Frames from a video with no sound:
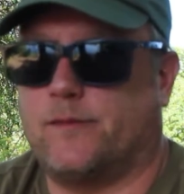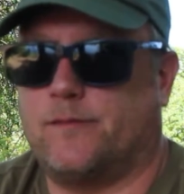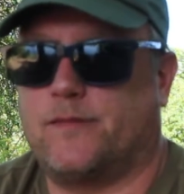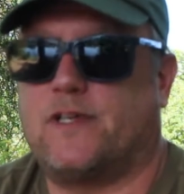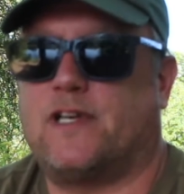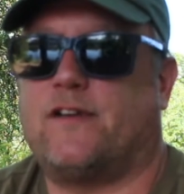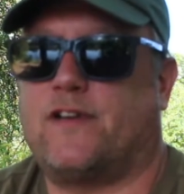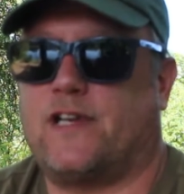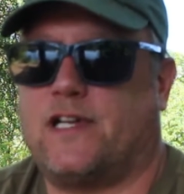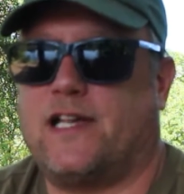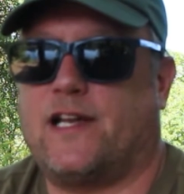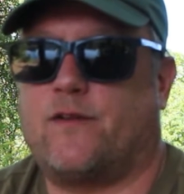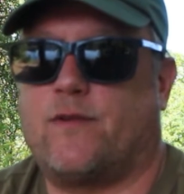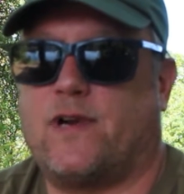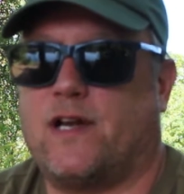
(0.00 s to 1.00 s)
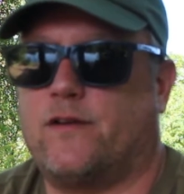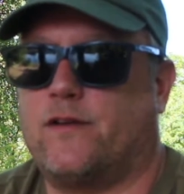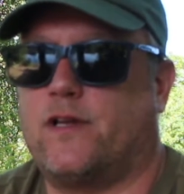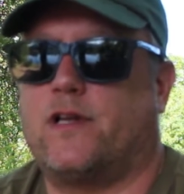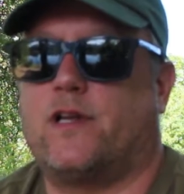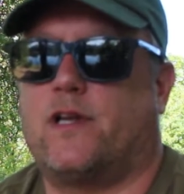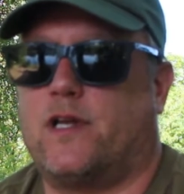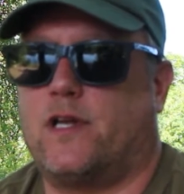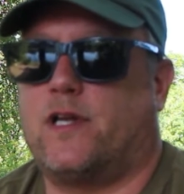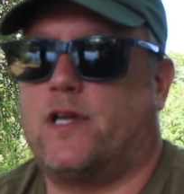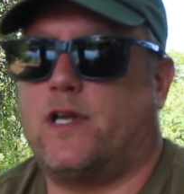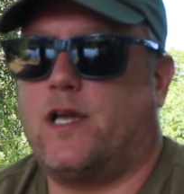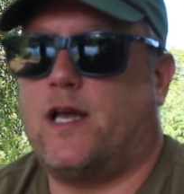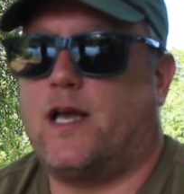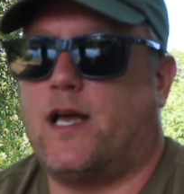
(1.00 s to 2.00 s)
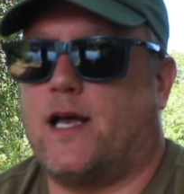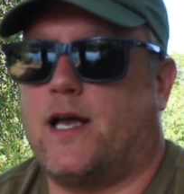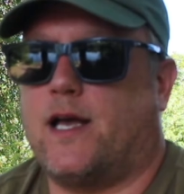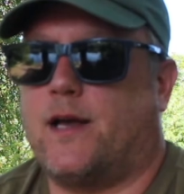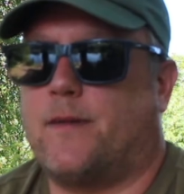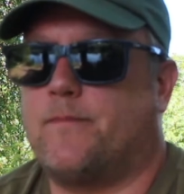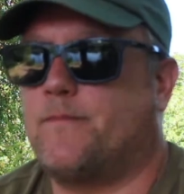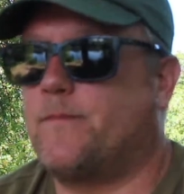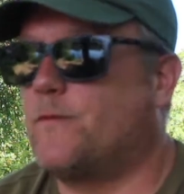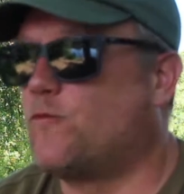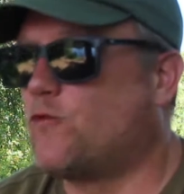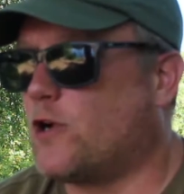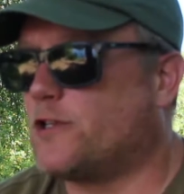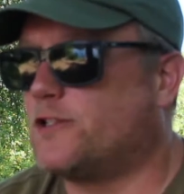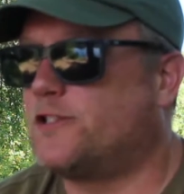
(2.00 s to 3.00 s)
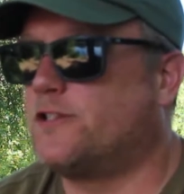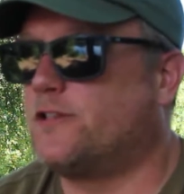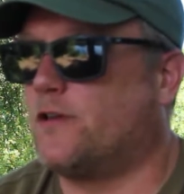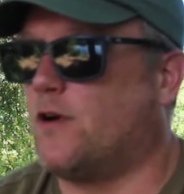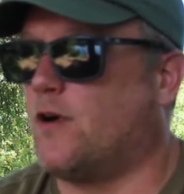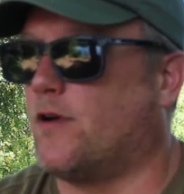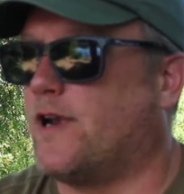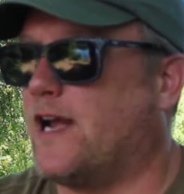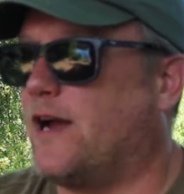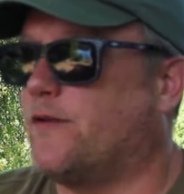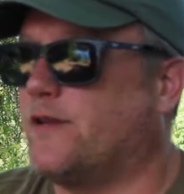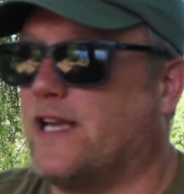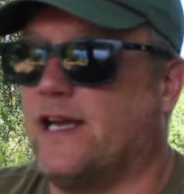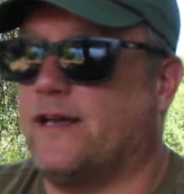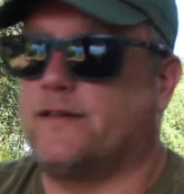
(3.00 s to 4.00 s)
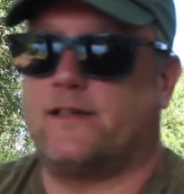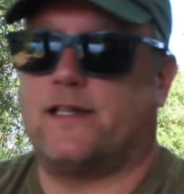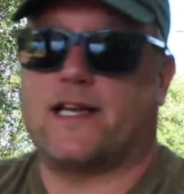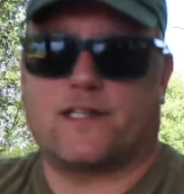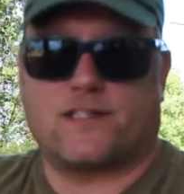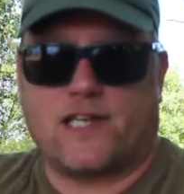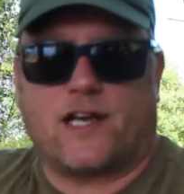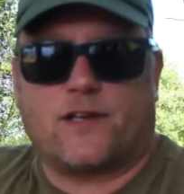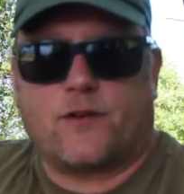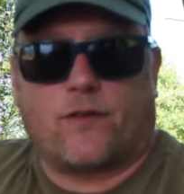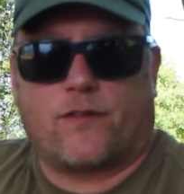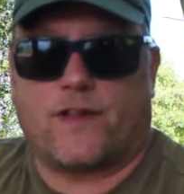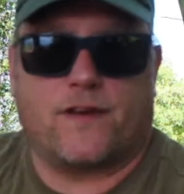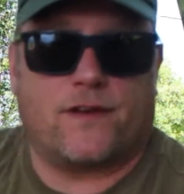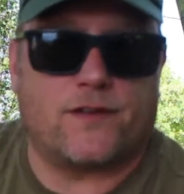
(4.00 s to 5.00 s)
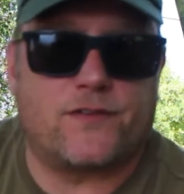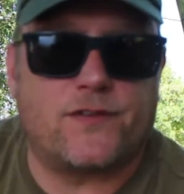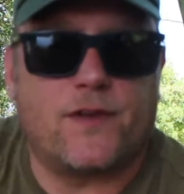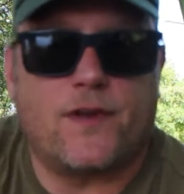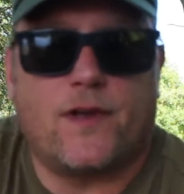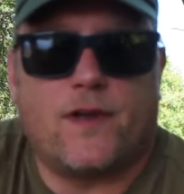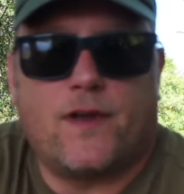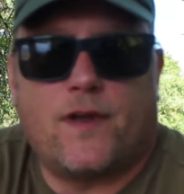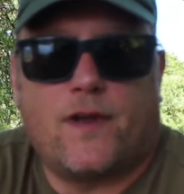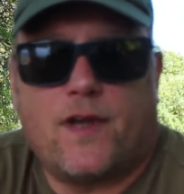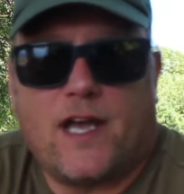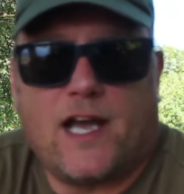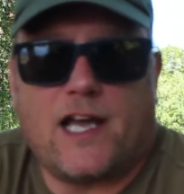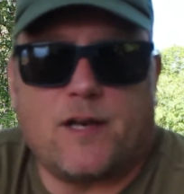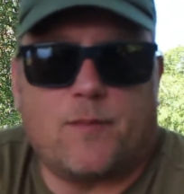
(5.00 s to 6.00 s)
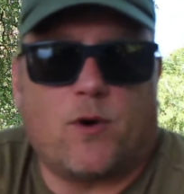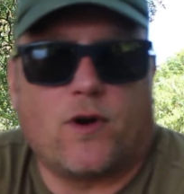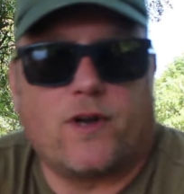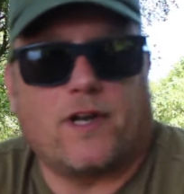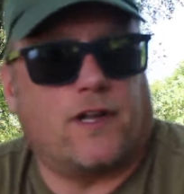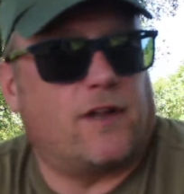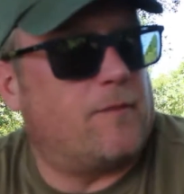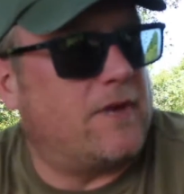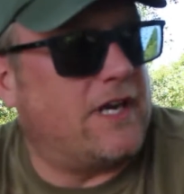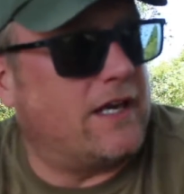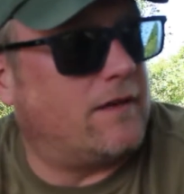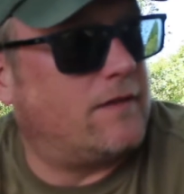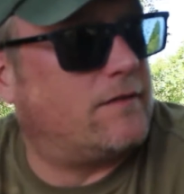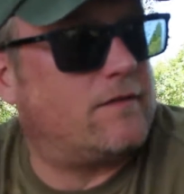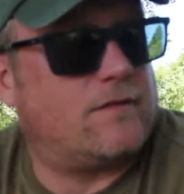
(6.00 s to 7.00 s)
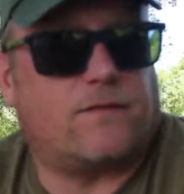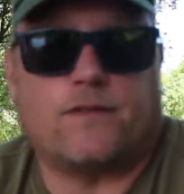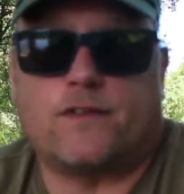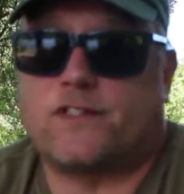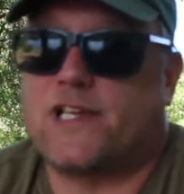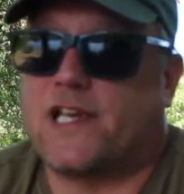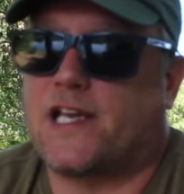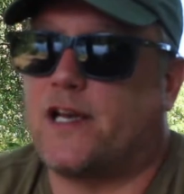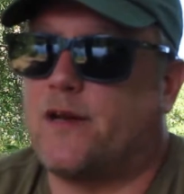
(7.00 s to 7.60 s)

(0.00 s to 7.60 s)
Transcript: up. I've had a lead around. Rods aren't out yet. Like I say, I don't think there's any point at the minute in sticking